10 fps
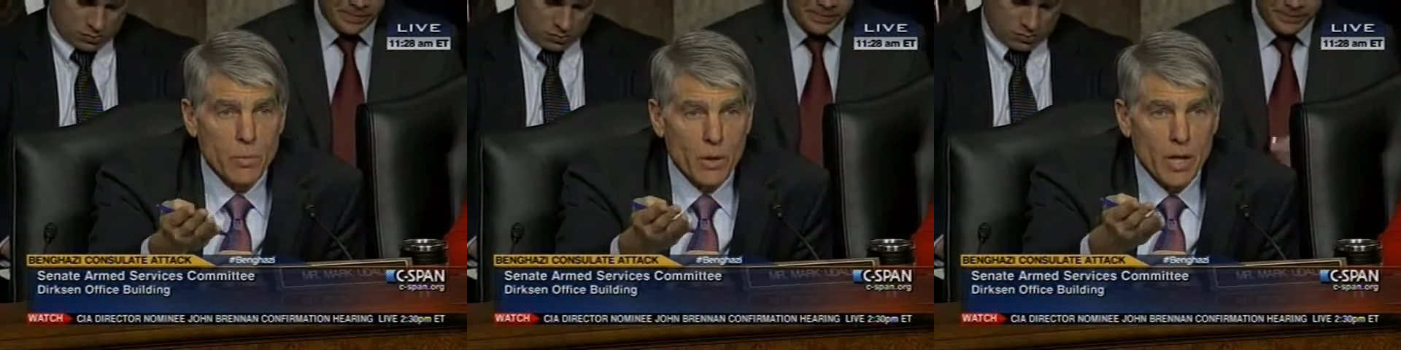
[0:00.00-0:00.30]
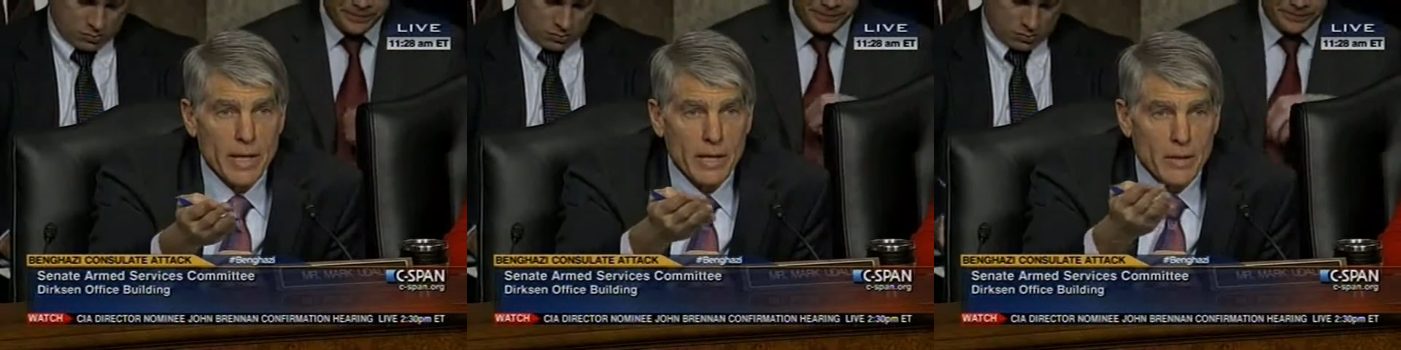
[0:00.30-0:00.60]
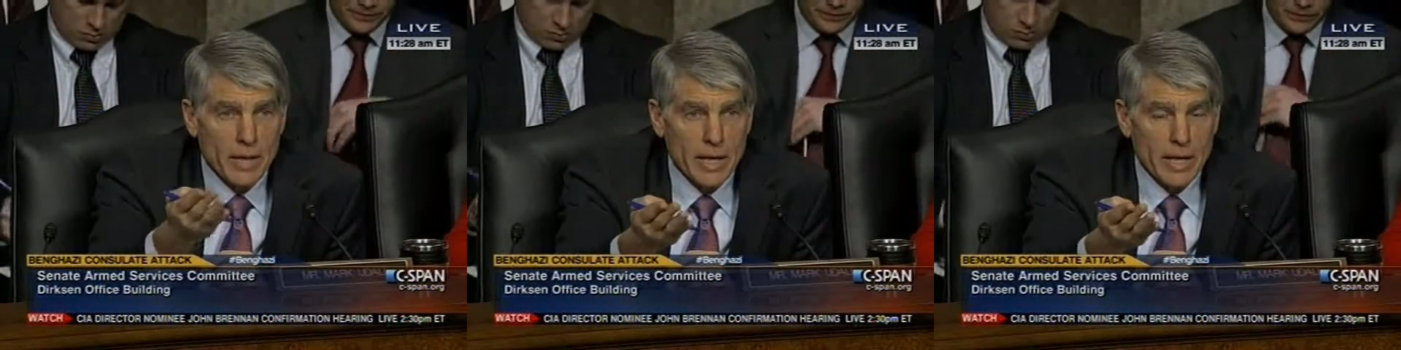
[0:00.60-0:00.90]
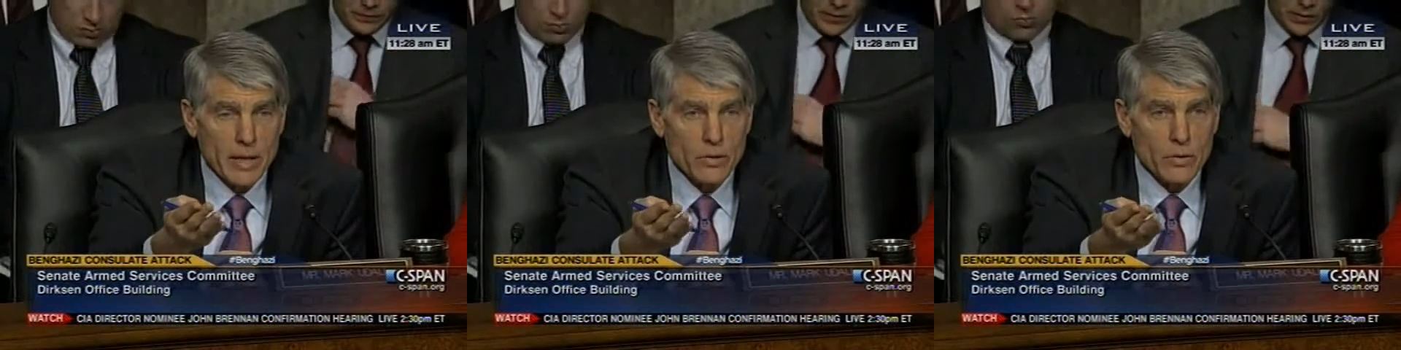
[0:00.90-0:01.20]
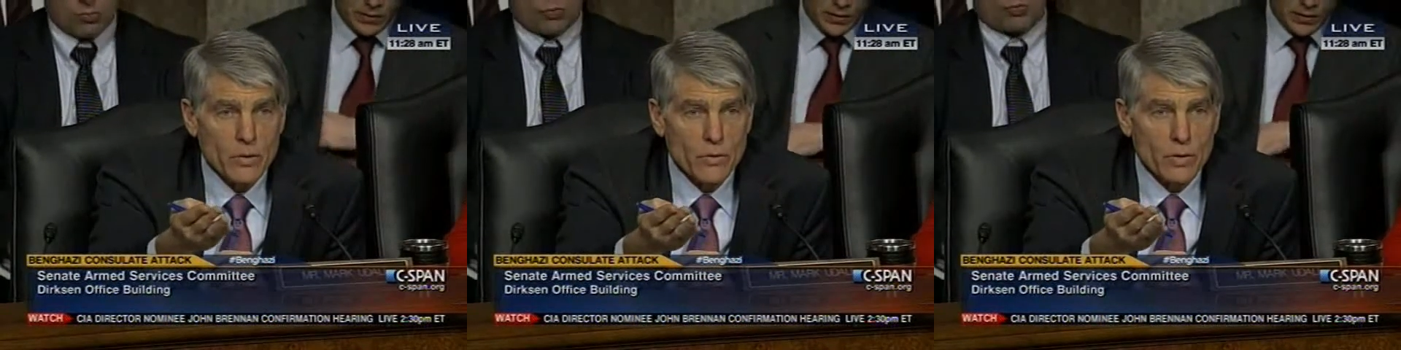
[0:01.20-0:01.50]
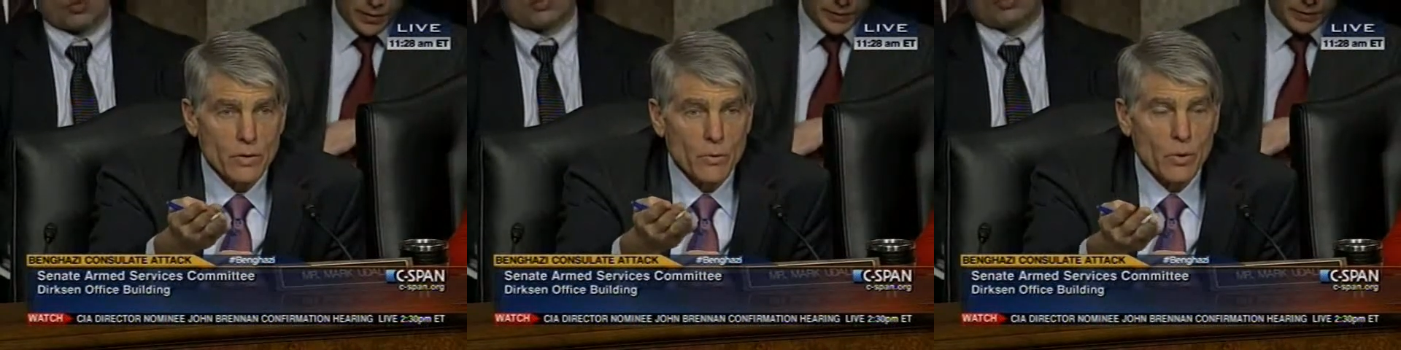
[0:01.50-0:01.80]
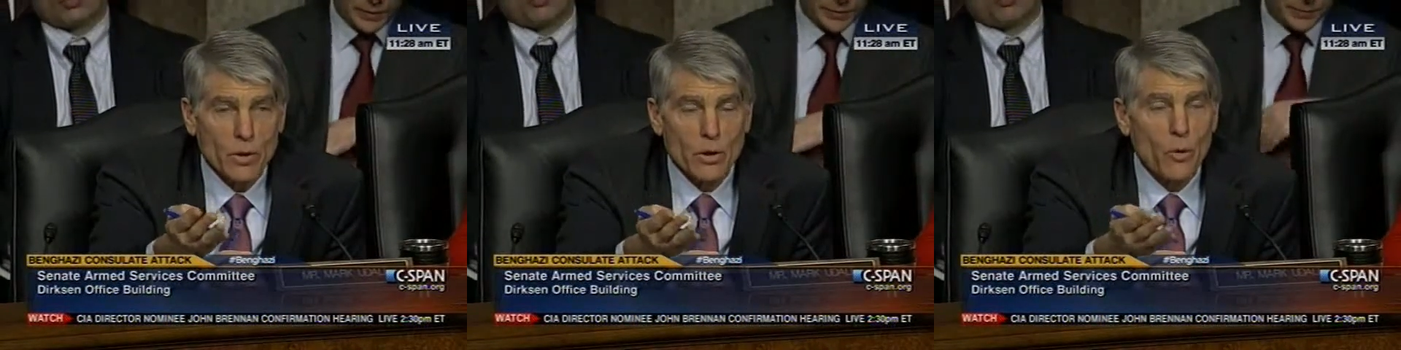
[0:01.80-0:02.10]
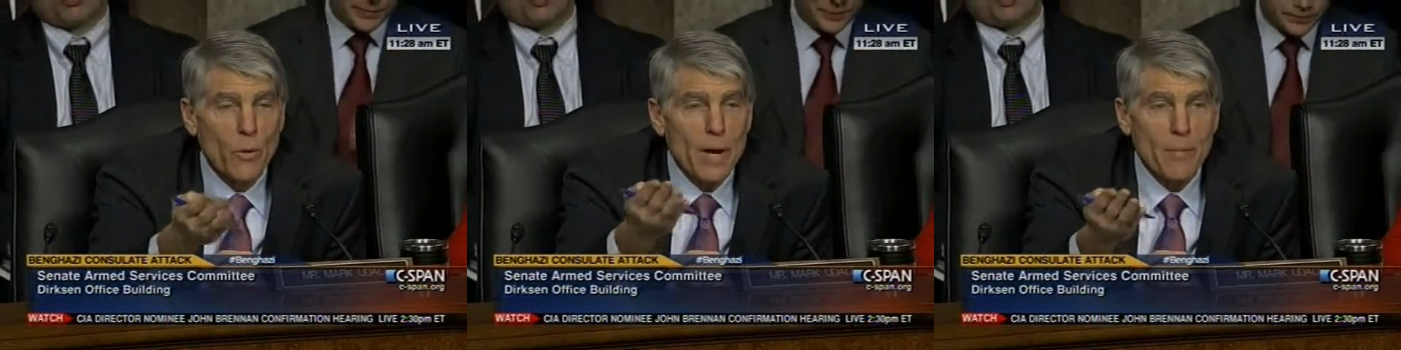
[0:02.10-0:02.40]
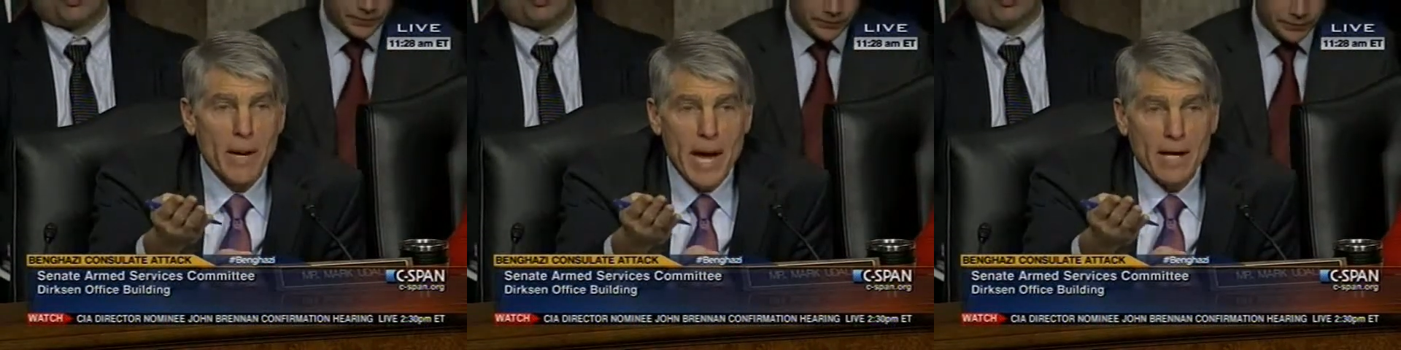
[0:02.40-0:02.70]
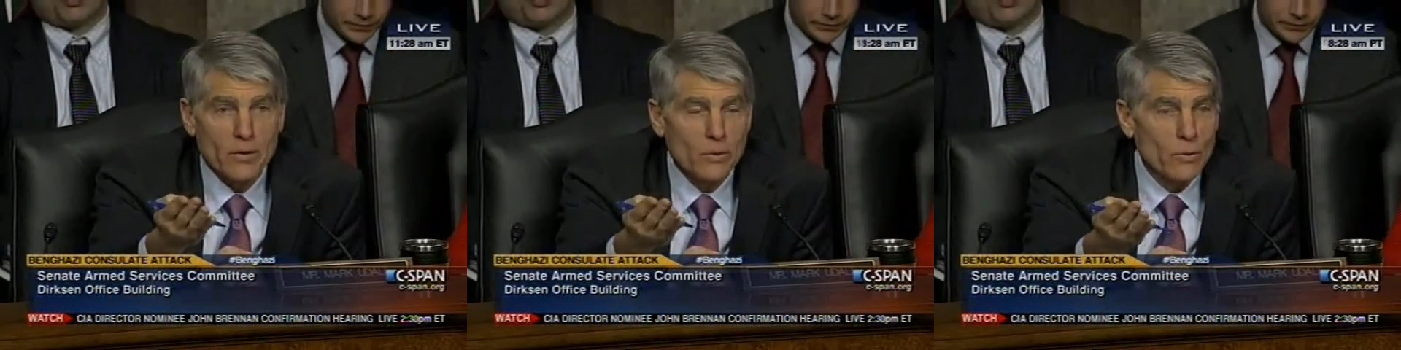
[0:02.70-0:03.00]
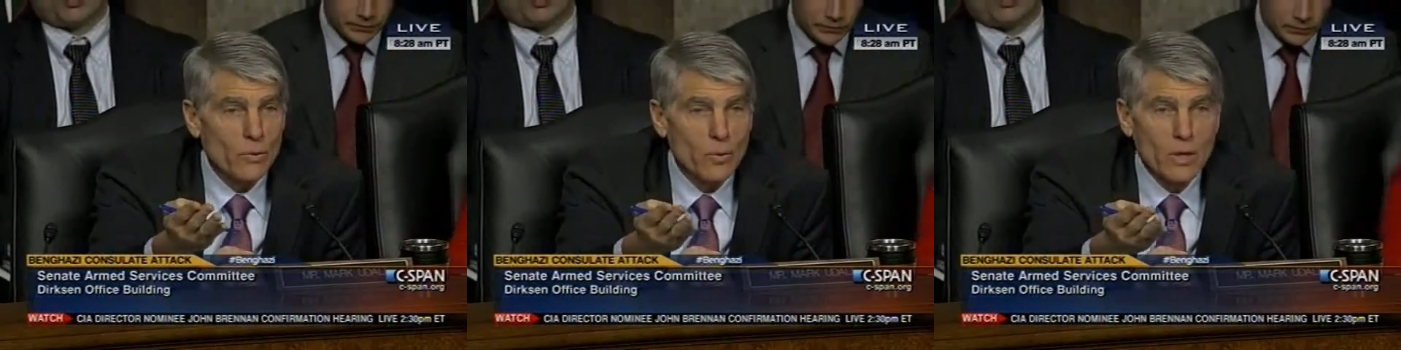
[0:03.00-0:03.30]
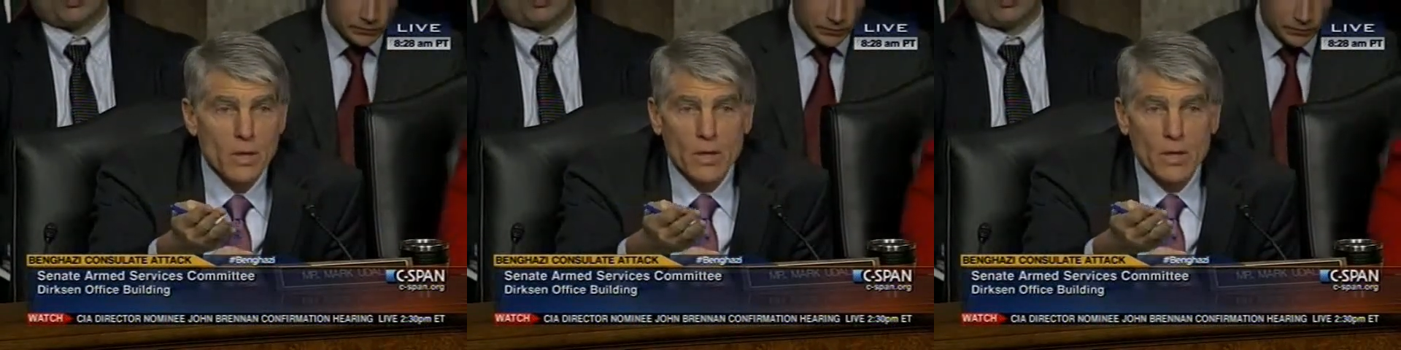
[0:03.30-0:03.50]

implying in that answer is that we're going to go right back to